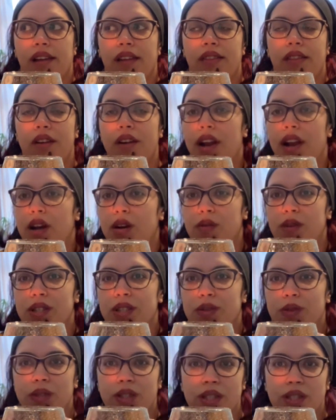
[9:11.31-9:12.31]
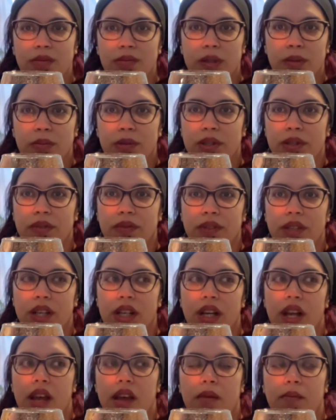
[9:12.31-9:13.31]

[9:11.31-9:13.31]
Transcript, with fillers: they're not always going to be perfect.